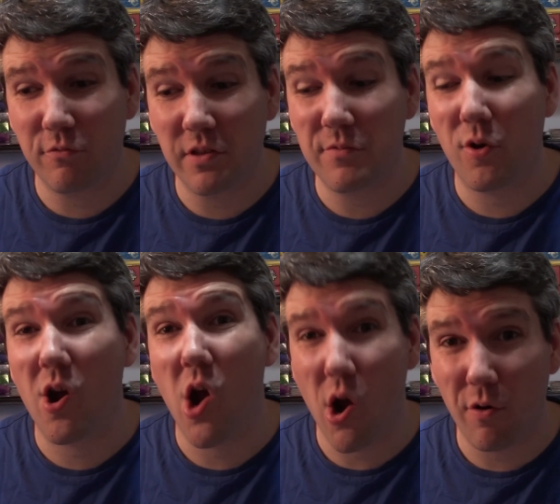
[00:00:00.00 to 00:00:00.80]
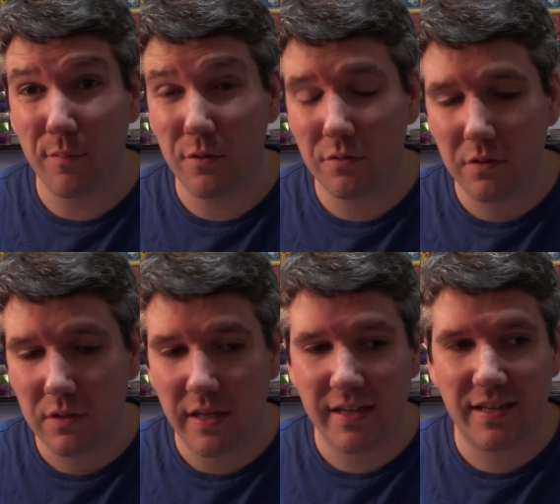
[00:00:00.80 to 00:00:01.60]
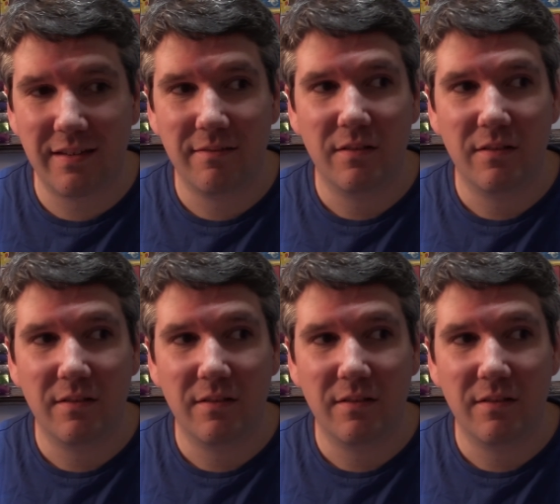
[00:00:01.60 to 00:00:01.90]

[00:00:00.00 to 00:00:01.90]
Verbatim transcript: really were horrible. Like,